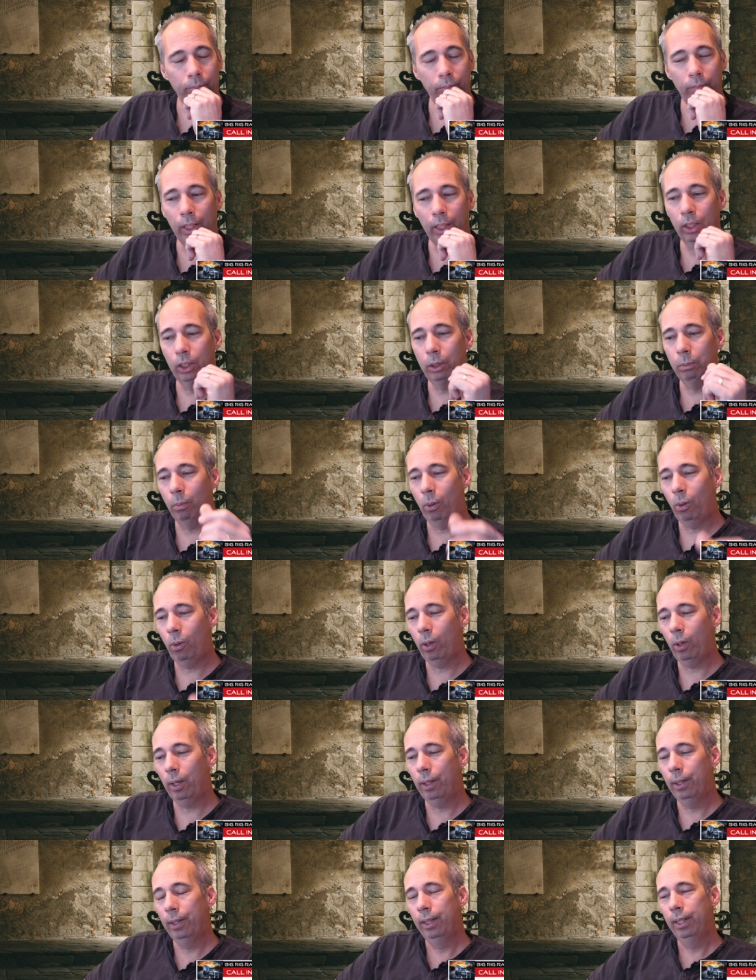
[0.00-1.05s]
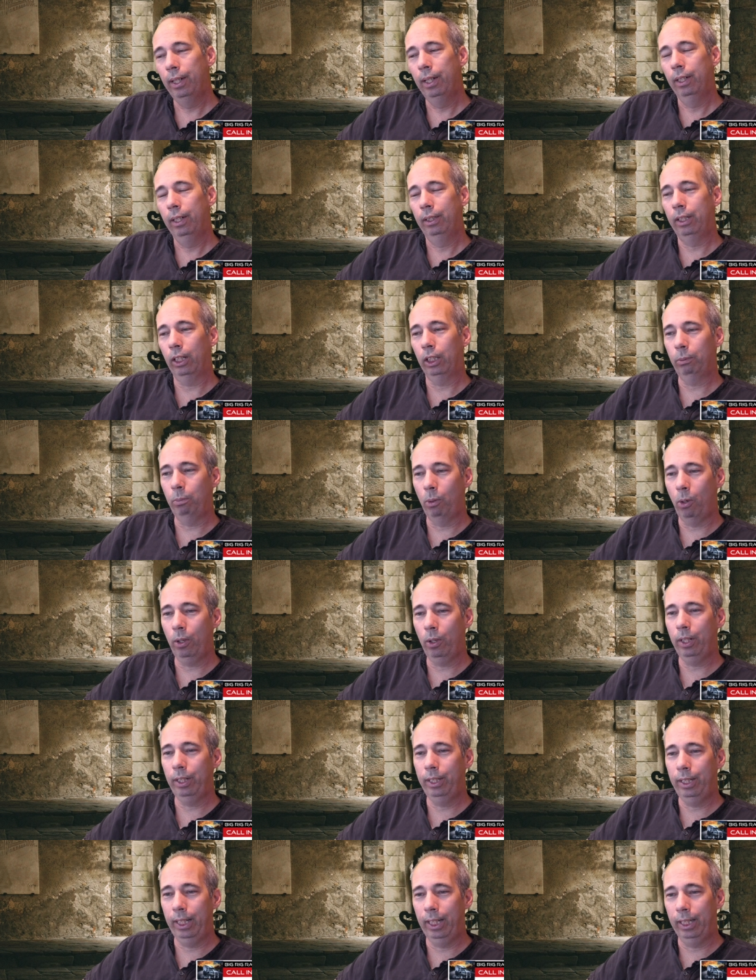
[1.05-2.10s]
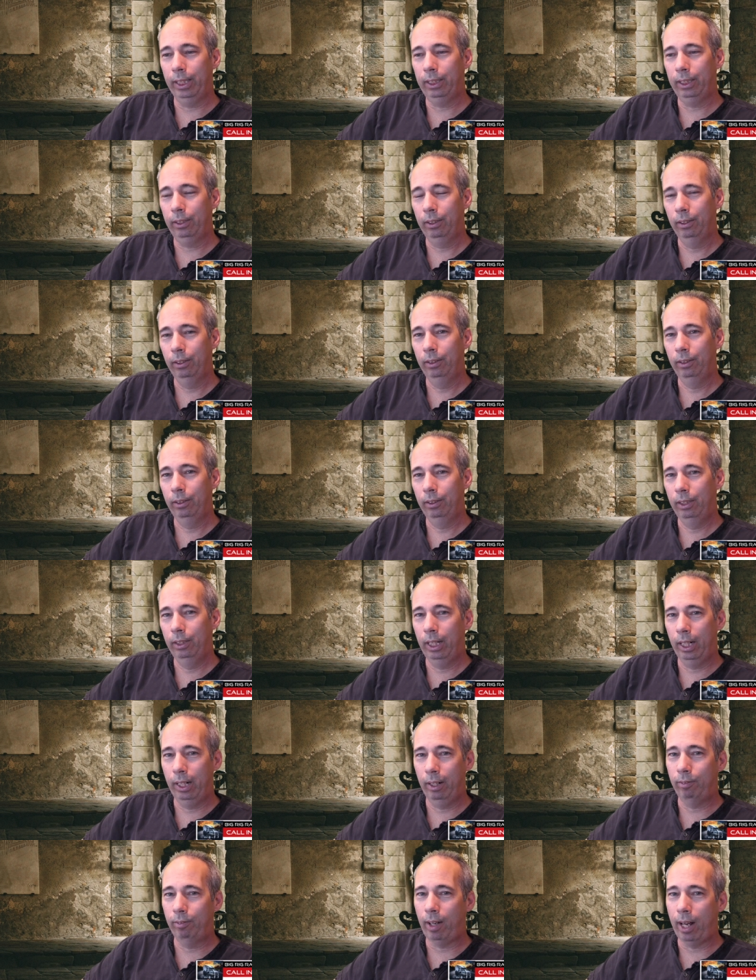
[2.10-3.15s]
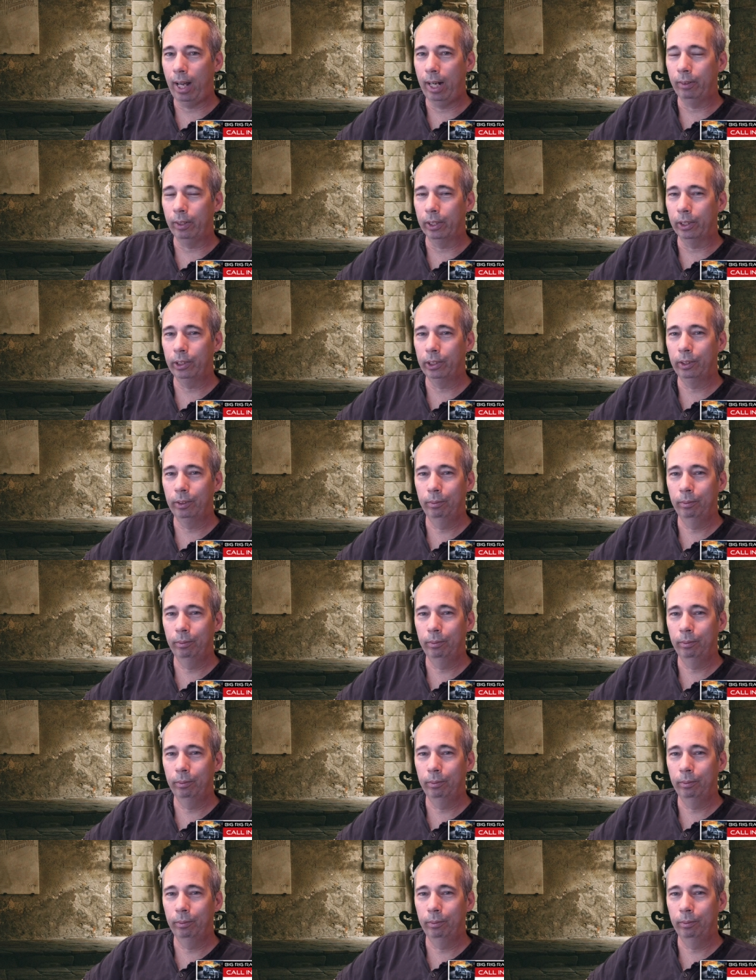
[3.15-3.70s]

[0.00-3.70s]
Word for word: There's more. There's more to this than a virus.